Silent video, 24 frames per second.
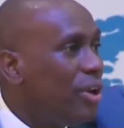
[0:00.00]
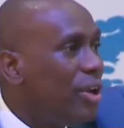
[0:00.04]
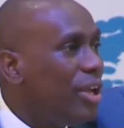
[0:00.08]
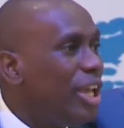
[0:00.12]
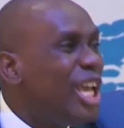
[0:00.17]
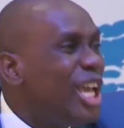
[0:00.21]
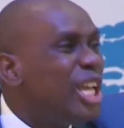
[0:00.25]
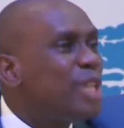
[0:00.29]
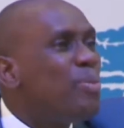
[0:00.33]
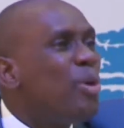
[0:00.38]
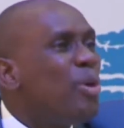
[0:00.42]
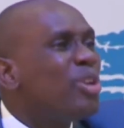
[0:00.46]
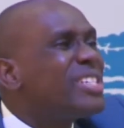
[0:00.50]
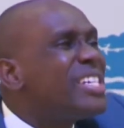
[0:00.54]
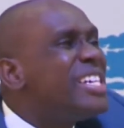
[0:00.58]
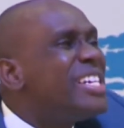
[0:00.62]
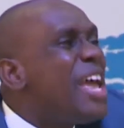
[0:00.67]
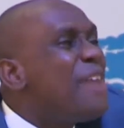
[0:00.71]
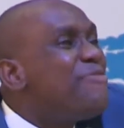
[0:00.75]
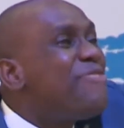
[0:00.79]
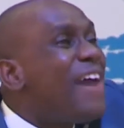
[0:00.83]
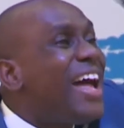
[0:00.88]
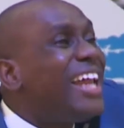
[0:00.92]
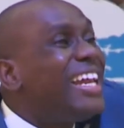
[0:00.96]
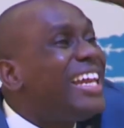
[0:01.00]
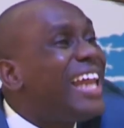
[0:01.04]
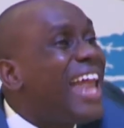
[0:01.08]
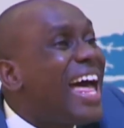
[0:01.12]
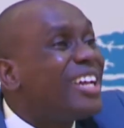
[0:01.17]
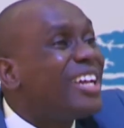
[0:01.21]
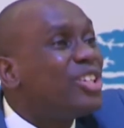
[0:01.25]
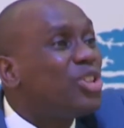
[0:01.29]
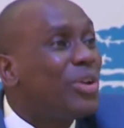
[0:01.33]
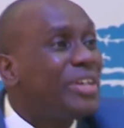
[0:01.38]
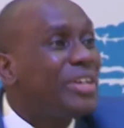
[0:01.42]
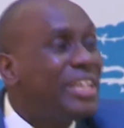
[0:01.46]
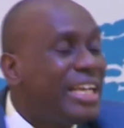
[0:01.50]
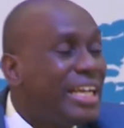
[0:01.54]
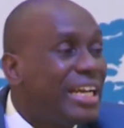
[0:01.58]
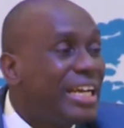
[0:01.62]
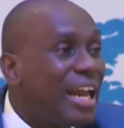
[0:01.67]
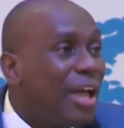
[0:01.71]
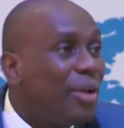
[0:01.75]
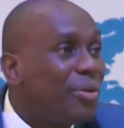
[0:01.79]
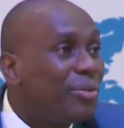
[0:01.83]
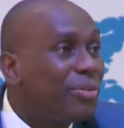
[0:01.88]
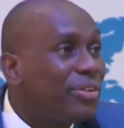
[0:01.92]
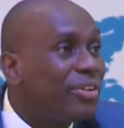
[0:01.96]
it must never land on the
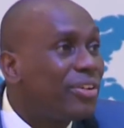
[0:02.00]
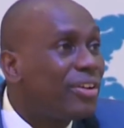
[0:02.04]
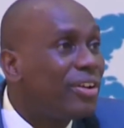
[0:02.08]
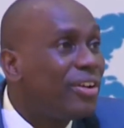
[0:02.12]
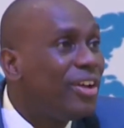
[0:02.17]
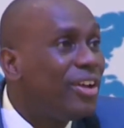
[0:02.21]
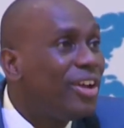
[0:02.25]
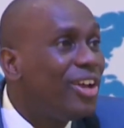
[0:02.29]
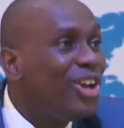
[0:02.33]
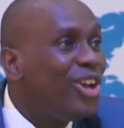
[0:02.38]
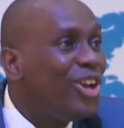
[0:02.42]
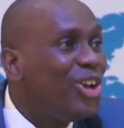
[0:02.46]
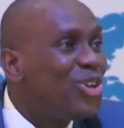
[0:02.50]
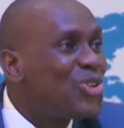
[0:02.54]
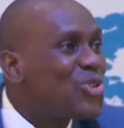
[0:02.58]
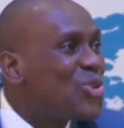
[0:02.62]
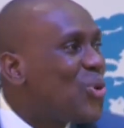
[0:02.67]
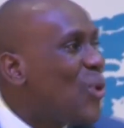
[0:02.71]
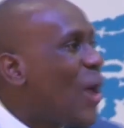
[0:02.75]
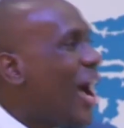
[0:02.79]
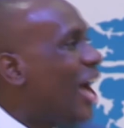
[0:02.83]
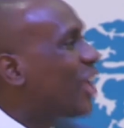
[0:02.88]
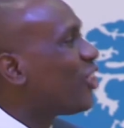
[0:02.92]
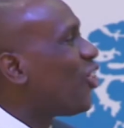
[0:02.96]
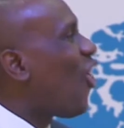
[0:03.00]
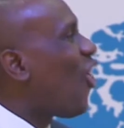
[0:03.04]
ground. So an